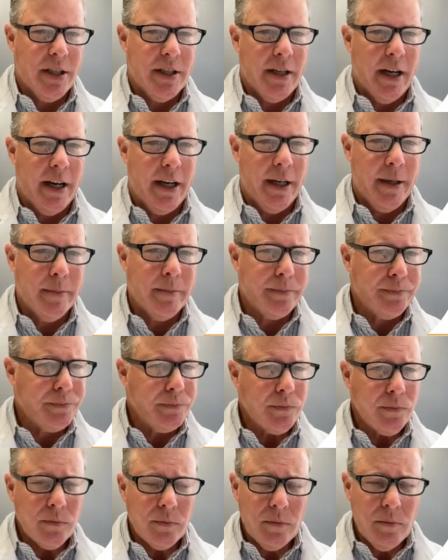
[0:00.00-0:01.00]
study.
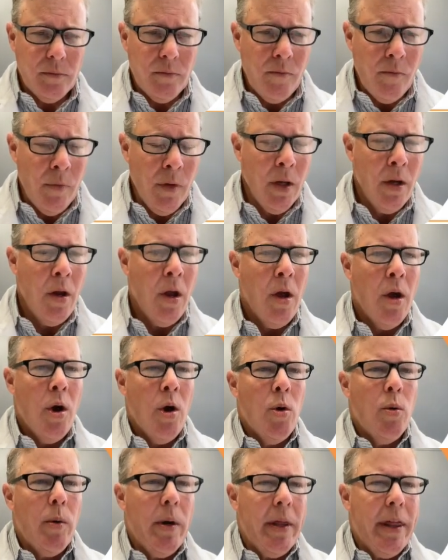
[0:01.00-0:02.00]

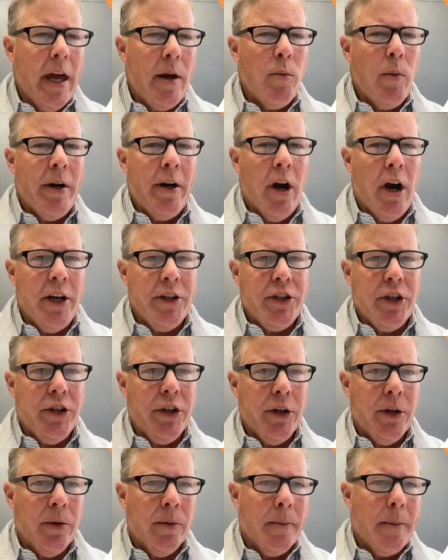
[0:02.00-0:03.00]
We then went on to
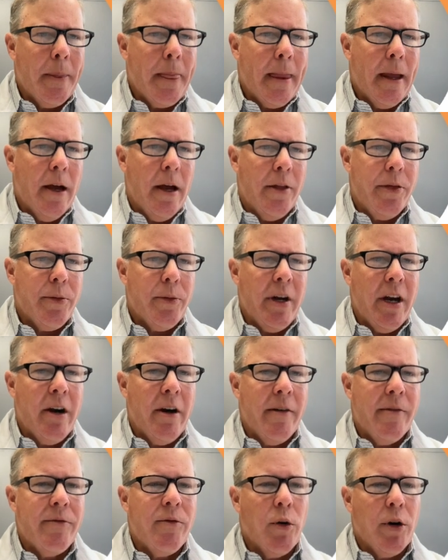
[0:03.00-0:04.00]
do
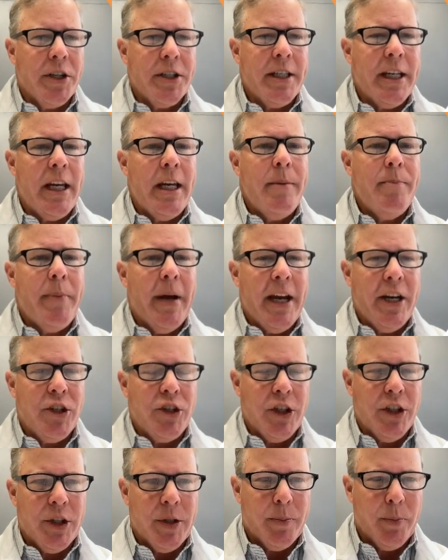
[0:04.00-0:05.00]
314
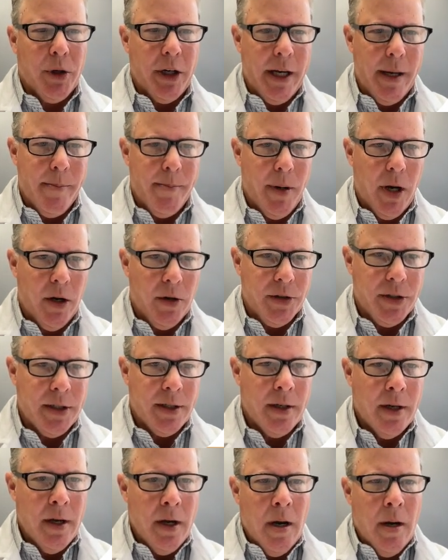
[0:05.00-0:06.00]
patients pre and
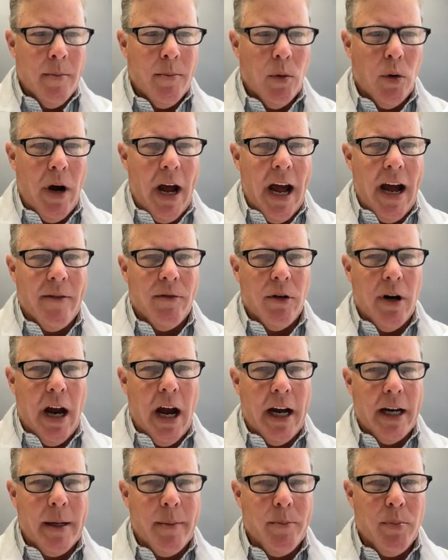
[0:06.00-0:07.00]
post
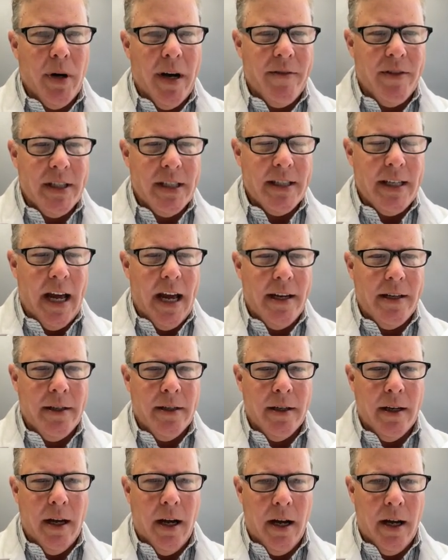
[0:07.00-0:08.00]
Maraviroc and
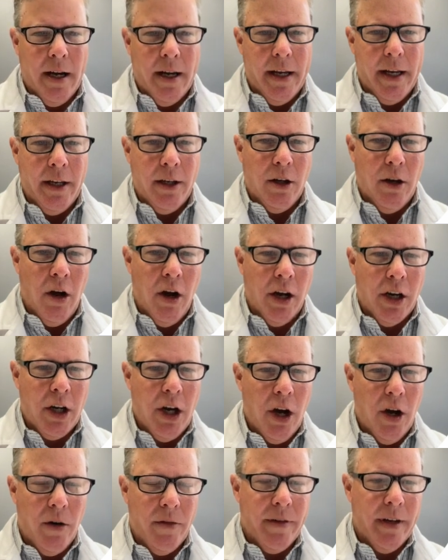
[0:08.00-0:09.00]
Pravastatin in long
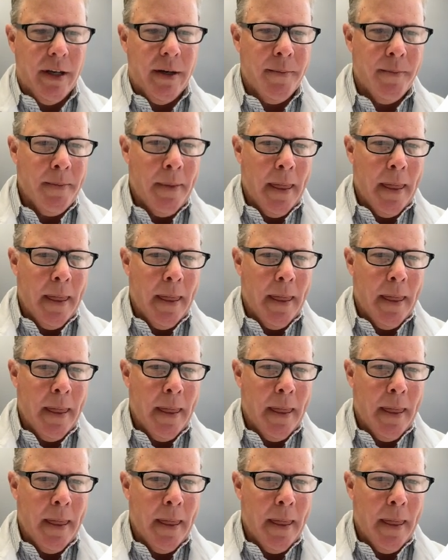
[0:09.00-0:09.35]
COVID,